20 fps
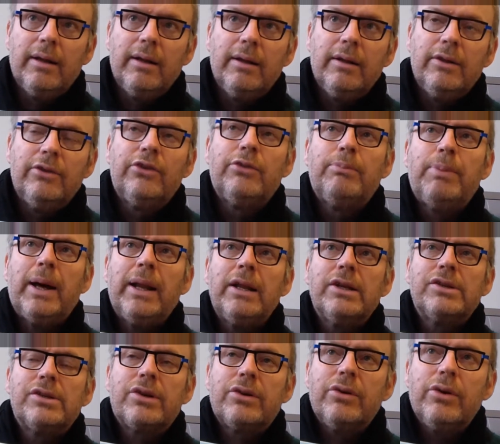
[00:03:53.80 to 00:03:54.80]

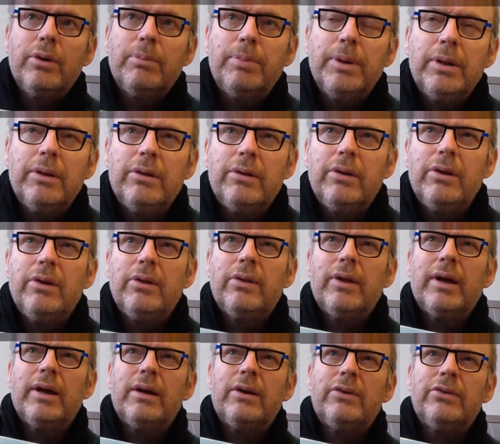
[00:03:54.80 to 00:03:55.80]
Spanish group in
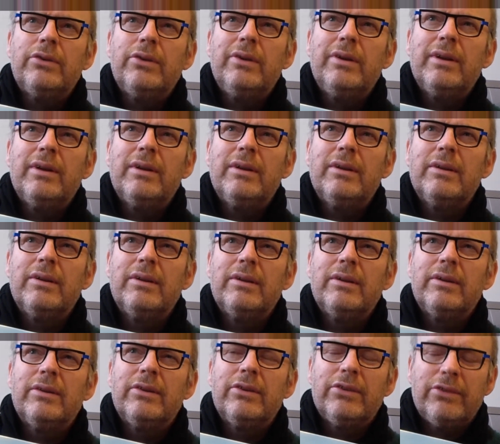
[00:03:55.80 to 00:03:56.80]

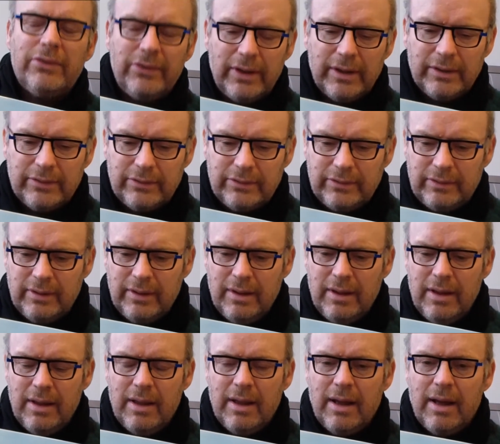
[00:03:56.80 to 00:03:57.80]
2006
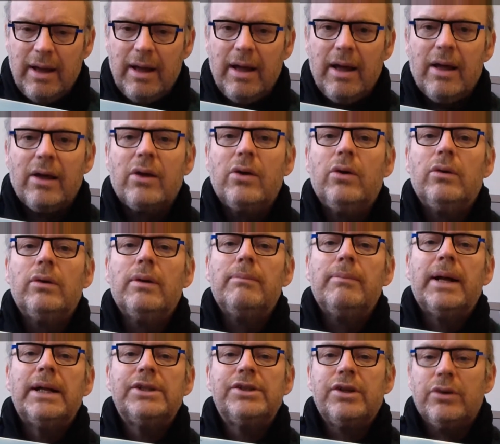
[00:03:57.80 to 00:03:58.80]
called the
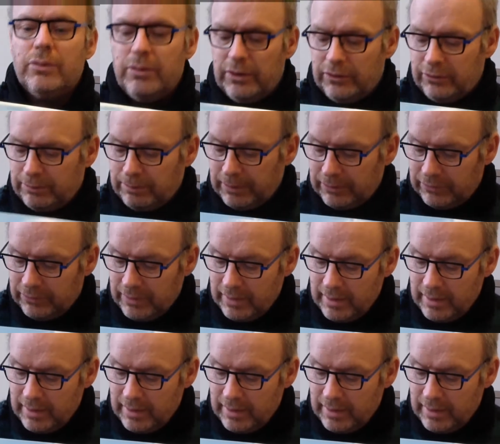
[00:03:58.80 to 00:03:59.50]
Magic Whispers.